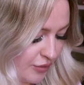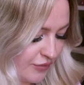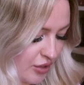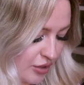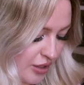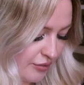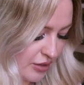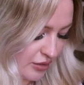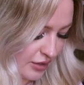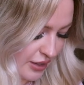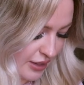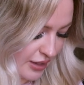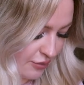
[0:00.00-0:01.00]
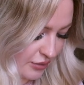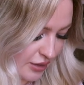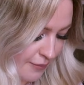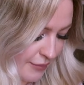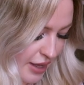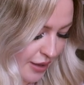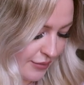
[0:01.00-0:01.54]
we've got going on here with the
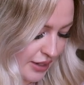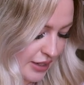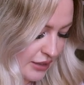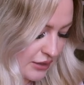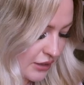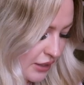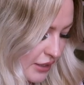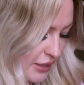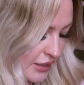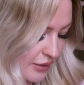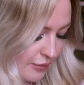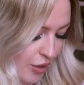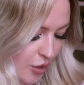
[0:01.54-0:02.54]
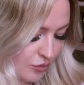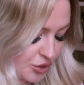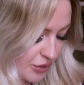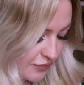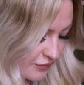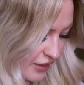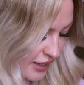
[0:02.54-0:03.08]
mermaid
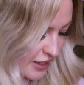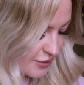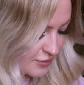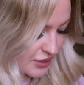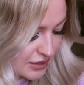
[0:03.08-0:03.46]
ocean vibes.